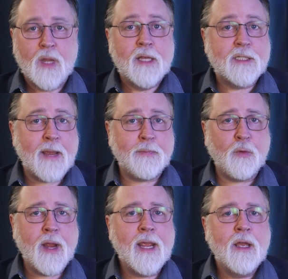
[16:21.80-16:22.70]
Step
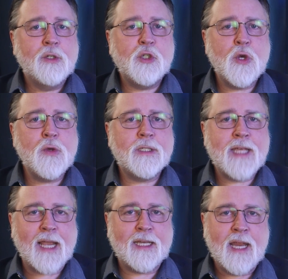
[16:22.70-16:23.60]
3, choose
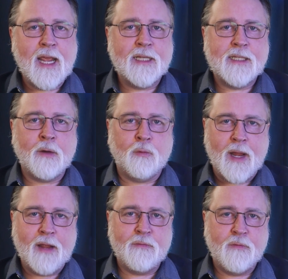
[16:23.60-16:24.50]
techniques that
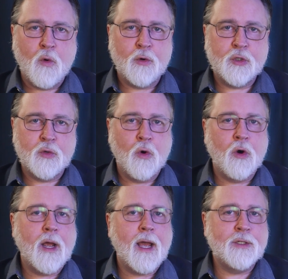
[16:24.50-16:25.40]
reinforce
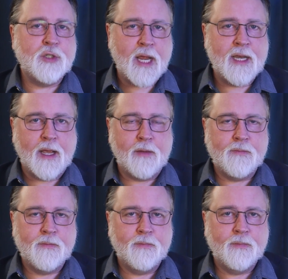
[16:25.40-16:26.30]
your agenda.
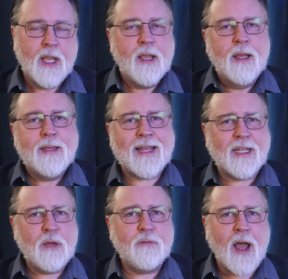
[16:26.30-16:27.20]
Now
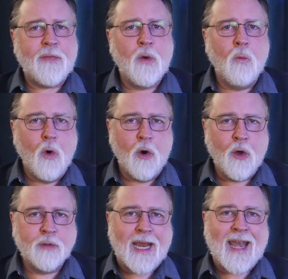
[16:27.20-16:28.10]
that you've got the
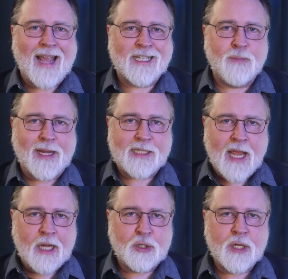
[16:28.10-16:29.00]
world and
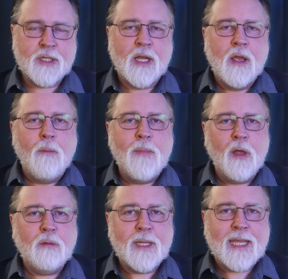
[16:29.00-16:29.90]
expectations,
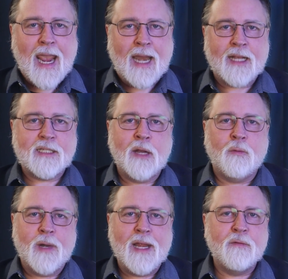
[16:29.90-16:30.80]
build mechanics
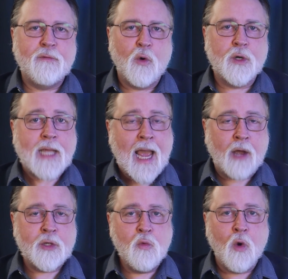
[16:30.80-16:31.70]
that reinforce
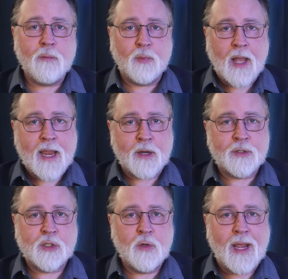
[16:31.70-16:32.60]
how you want
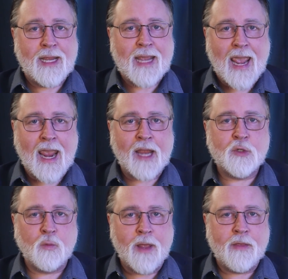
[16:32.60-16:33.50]
players to
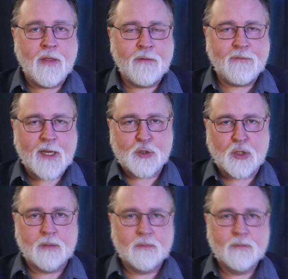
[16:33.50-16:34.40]
engage with the
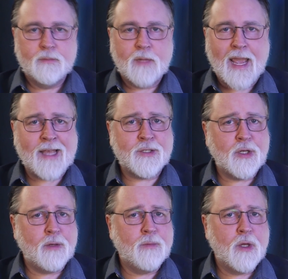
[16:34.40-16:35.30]
fiction.
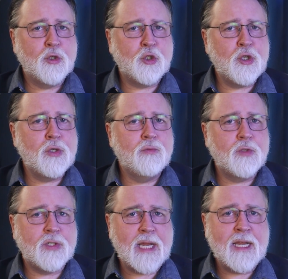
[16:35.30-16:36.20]
Ask, should
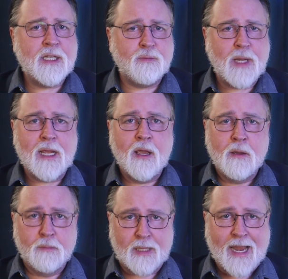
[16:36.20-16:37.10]
scenes be
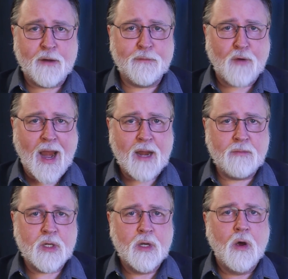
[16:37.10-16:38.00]
player
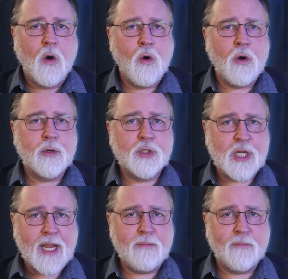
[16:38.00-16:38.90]
framed or
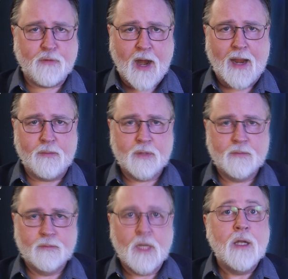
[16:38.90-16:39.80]
GM framed?
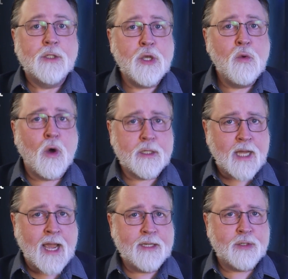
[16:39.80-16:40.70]
Do you want
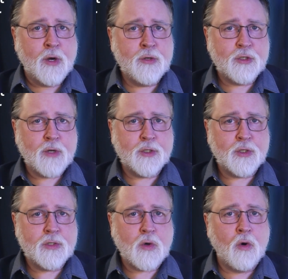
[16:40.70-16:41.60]
tight turn
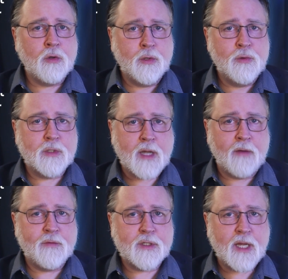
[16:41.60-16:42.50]
structures or loose
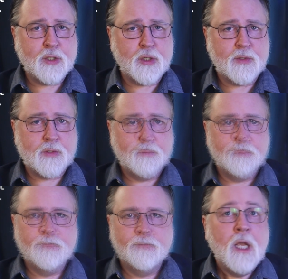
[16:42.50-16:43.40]
conversations?
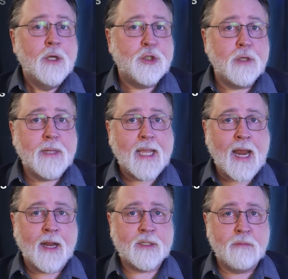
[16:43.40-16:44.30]
Should
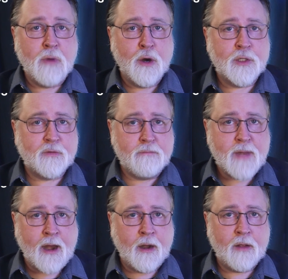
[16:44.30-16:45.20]
mechanics emerge from
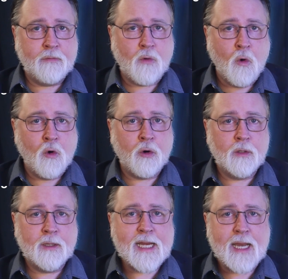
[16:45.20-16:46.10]
narrative or
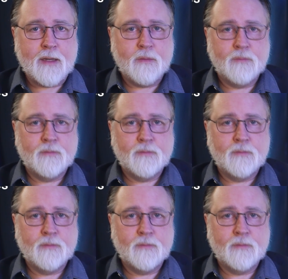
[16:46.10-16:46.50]
lead it?